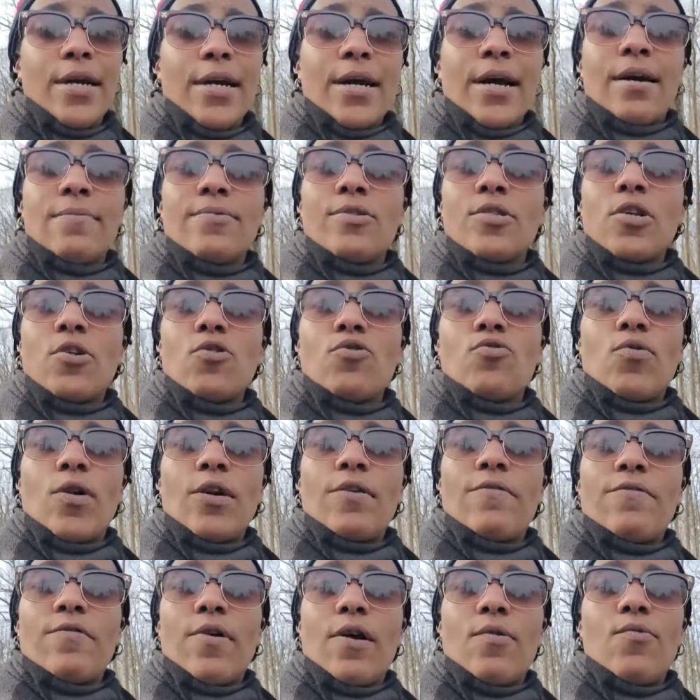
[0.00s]
I'm so
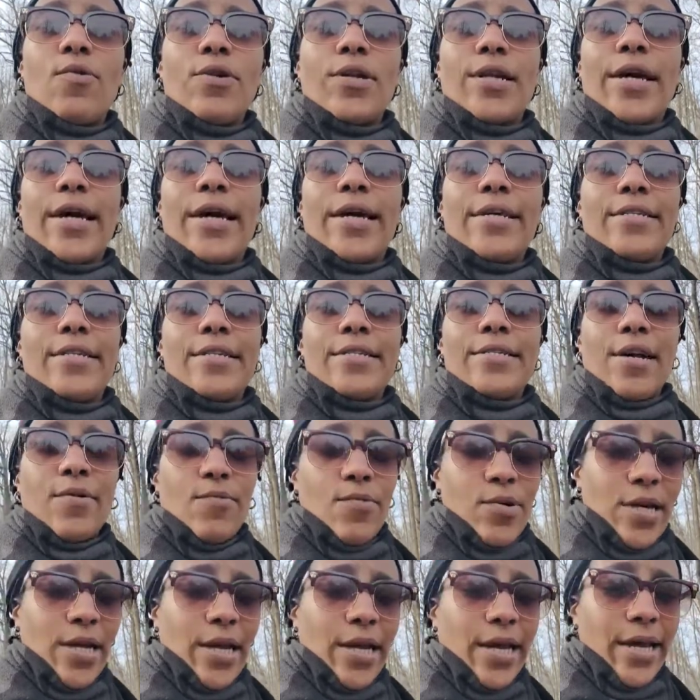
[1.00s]
grateful. I wouldn't have had this. I
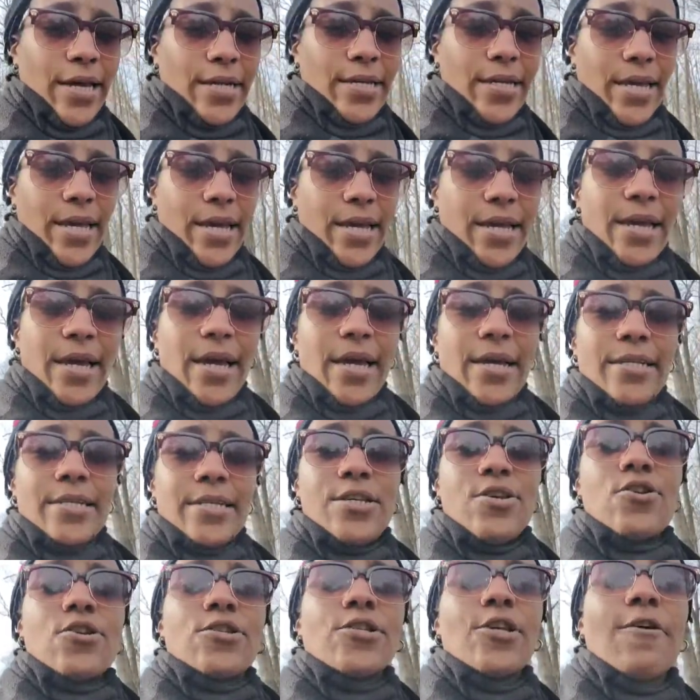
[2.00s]
wouldn't have had that.
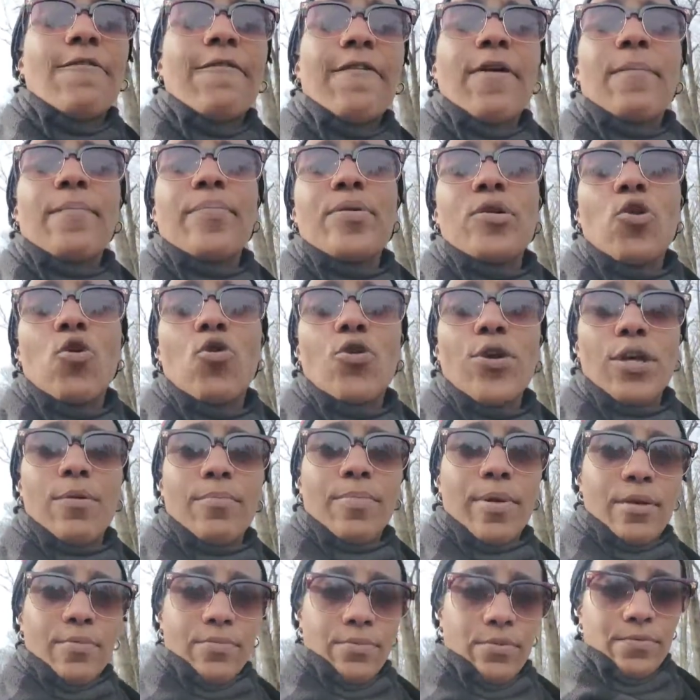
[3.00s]
See yourself employing
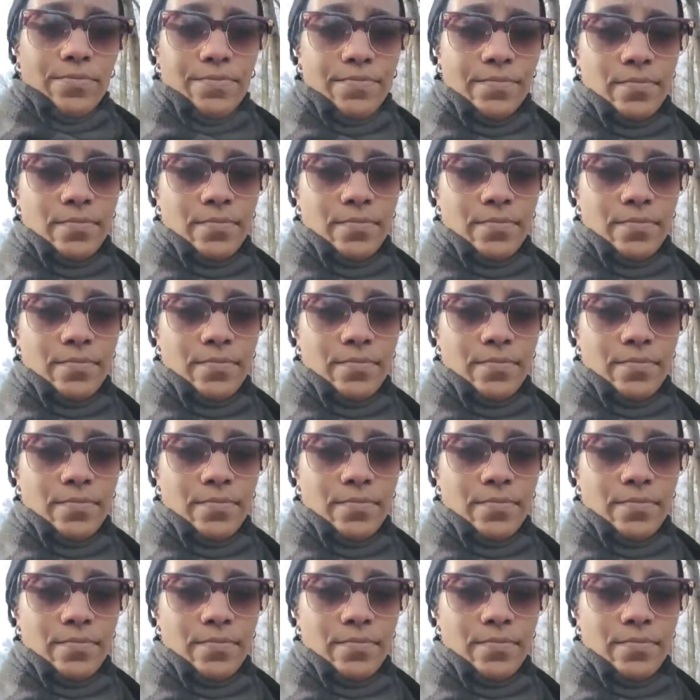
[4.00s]
people,